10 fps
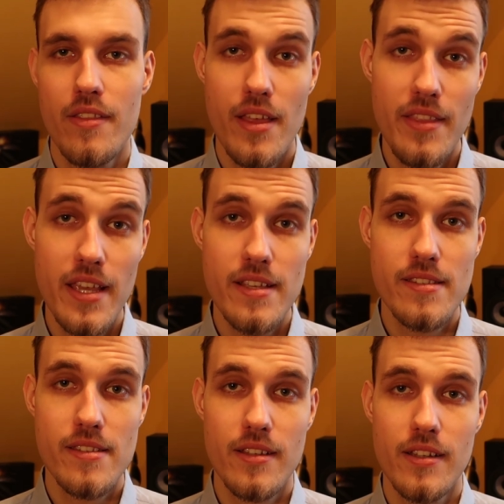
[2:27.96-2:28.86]
That
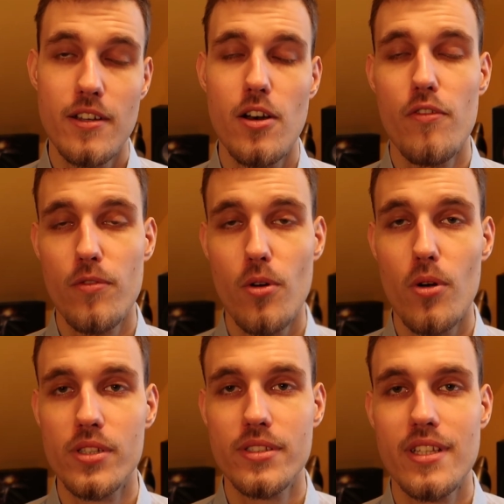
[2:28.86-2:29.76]
is, of
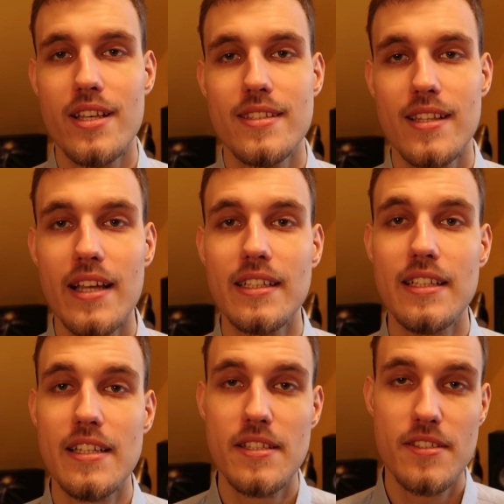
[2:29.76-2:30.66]
course,
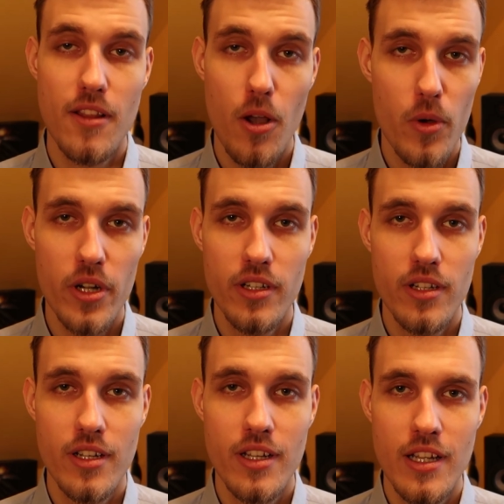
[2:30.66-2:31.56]
slightly
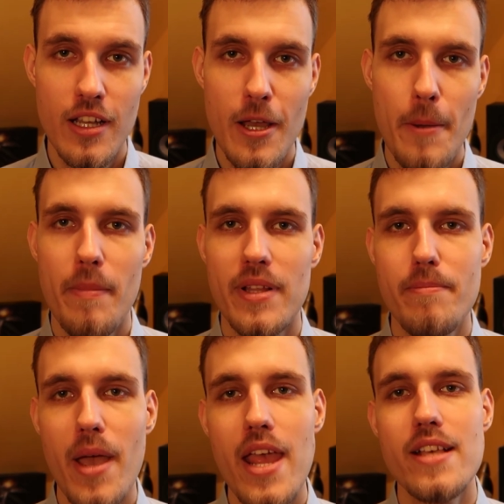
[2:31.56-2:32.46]
slower,
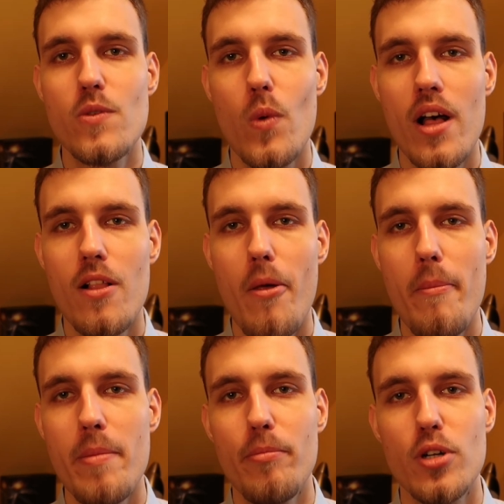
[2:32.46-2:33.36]
but may as well
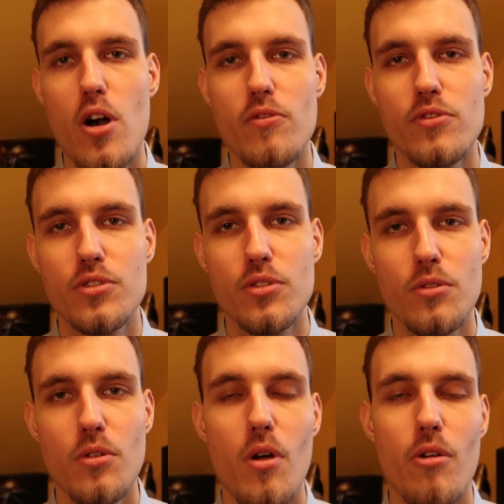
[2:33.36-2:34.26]
be prone
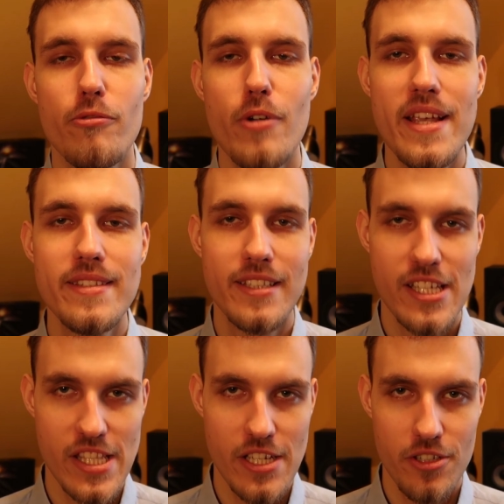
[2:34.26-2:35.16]
to race
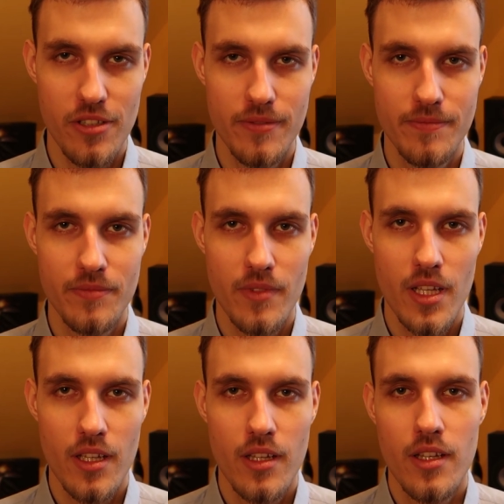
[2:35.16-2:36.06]
condition,
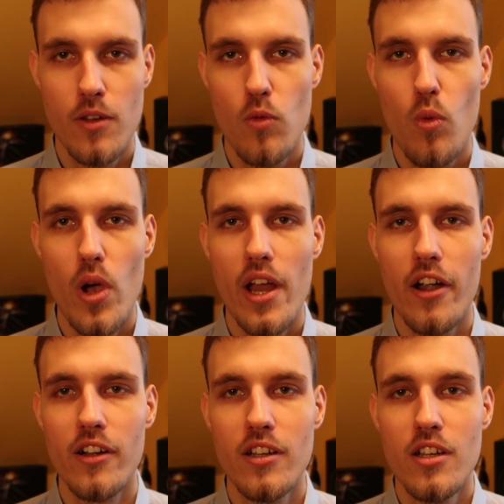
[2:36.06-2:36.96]

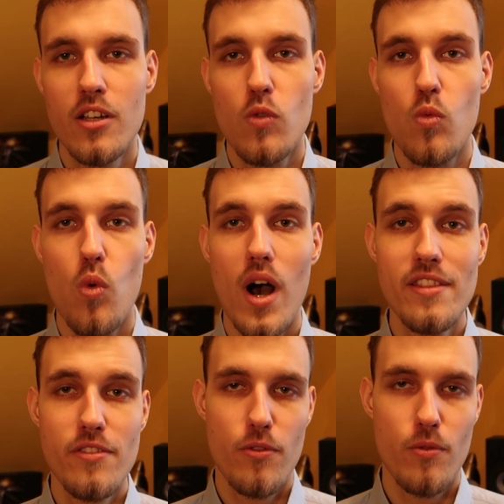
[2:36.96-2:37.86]
where
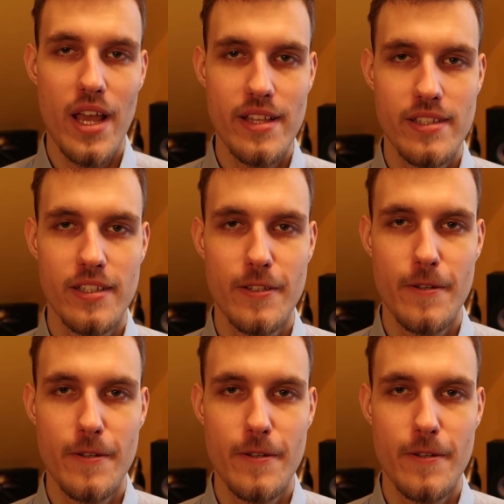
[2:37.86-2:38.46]
one thread